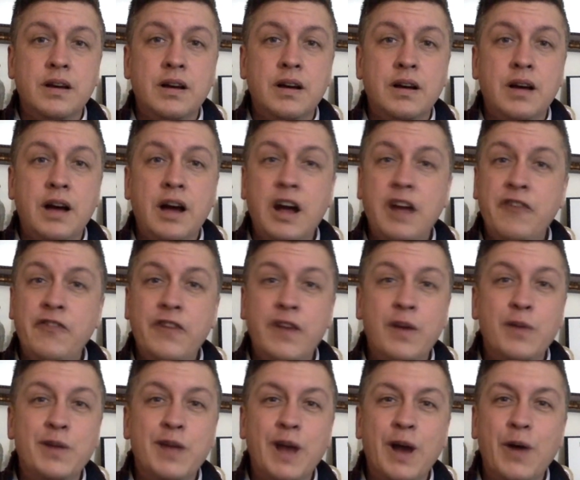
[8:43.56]
I
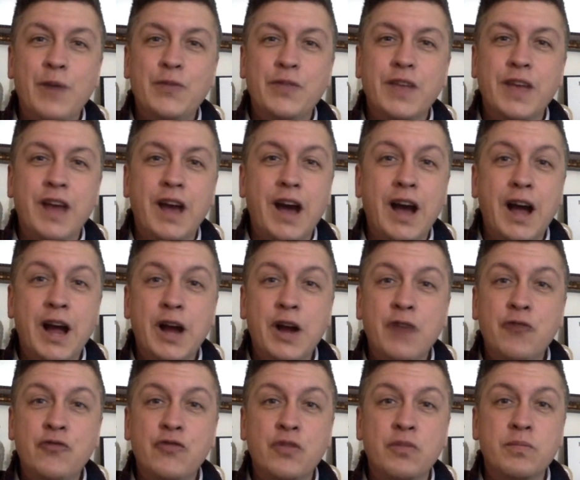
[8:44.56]
found out they hire
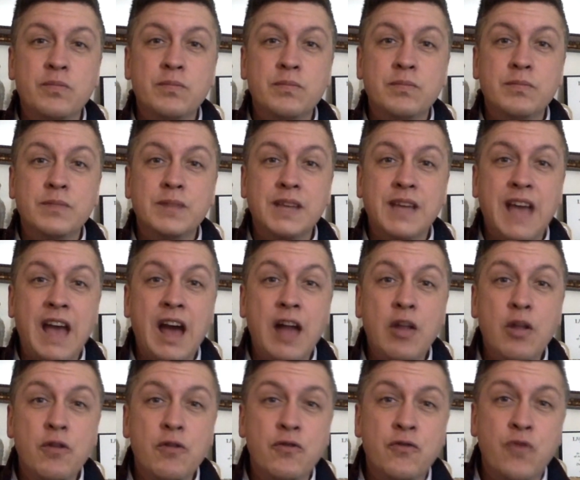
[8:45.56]
from
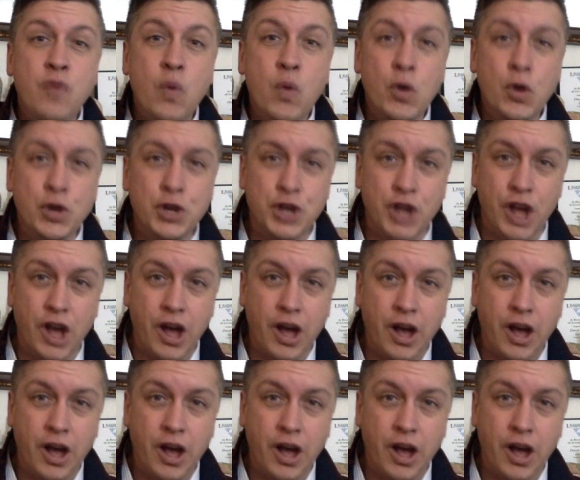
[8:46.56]
California.